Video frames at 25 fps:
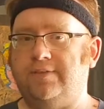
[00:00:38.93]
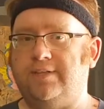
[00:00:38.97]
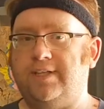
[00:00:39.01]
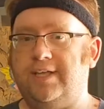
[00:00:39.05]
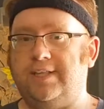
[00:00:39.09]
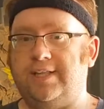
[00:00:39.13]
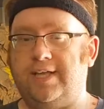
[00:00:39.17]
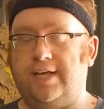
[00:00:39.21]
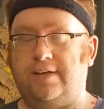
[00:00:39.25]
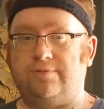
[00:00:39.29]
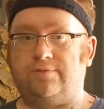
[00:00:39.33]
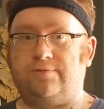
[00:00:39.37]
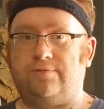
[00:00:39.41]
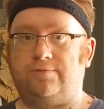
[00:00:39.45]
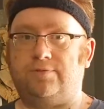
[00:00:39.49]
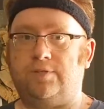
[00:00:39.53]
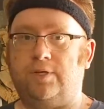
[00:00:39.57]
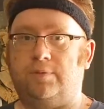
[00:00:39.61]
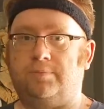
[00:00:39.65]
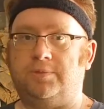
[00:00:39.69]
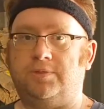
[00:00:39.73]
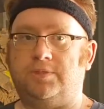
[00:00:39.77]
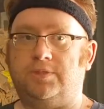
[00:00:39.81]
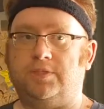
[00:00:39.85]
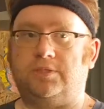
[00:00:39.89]
I did that
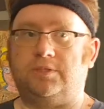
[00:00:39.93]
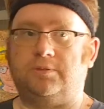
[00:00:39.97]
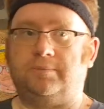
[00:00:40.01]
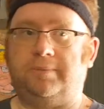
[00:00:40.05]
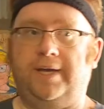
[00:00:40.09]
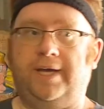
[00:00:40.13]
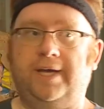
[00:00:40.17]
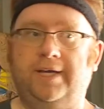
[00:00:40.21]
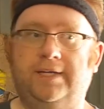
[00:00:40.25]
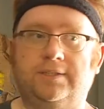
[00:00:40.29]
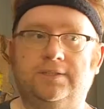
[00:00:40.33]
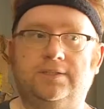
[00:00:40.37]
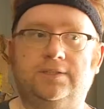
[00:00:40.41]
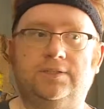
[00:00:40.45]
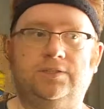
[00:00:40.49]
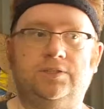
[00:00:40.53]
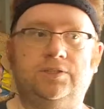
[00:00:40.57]
up until about